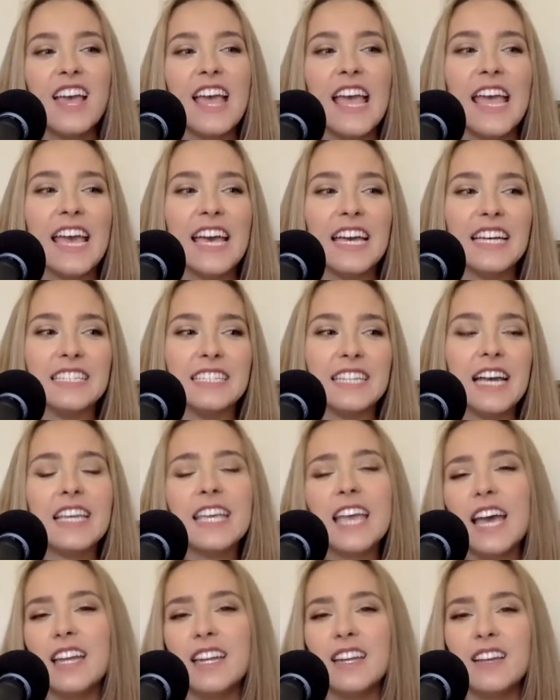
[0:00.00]
And
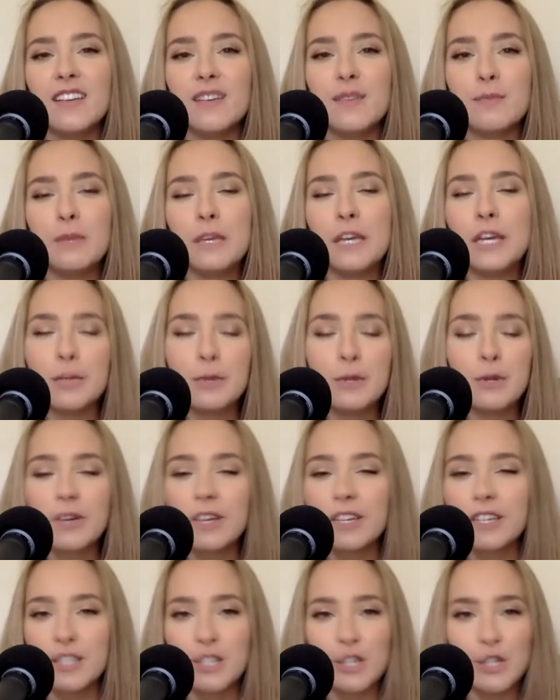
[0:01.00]
again, because we don't
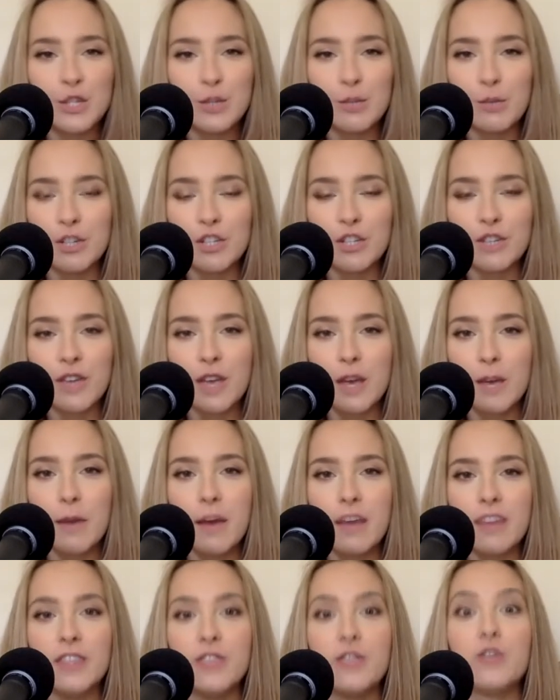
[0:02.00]
get to see too much of him, I
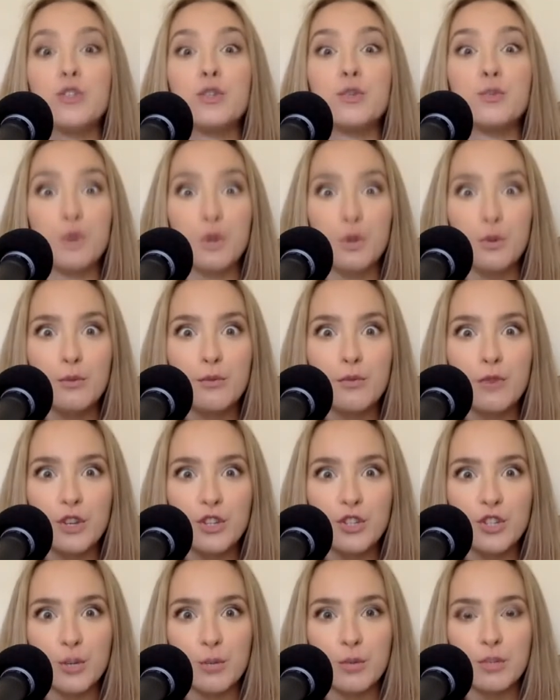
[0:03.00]
think there's room for
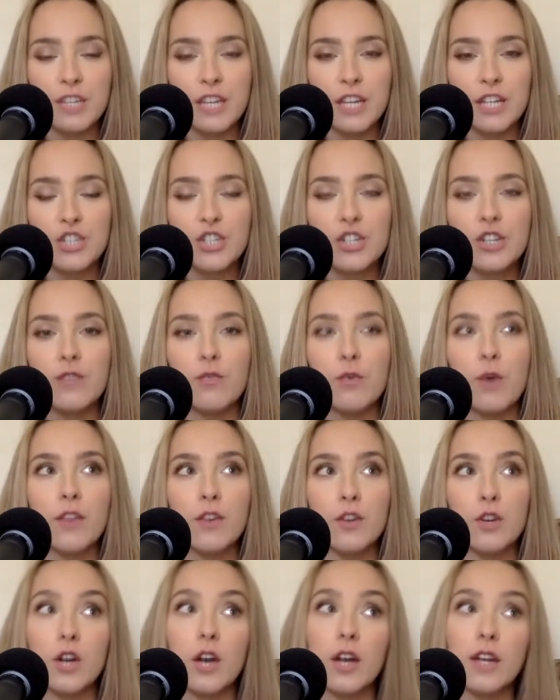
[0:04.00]
interpretation of
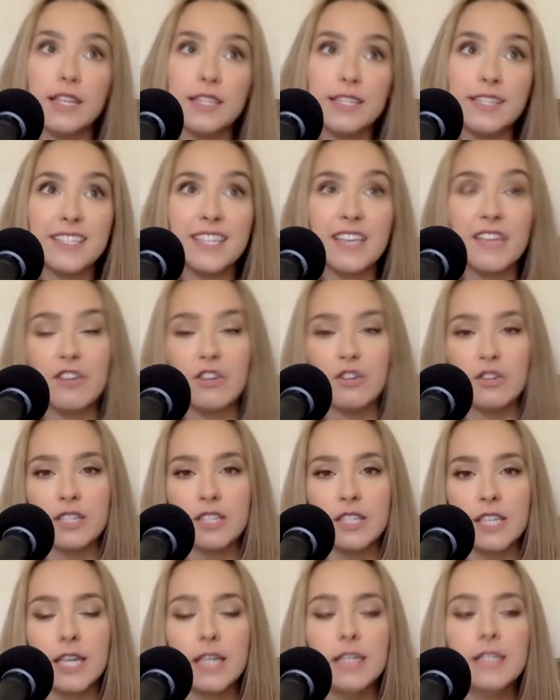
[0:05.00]
whether or not he's a 7 or a
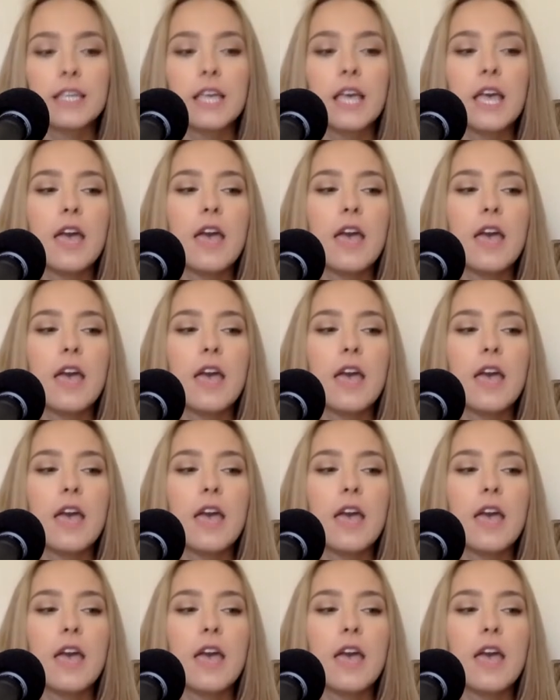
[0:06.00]
6.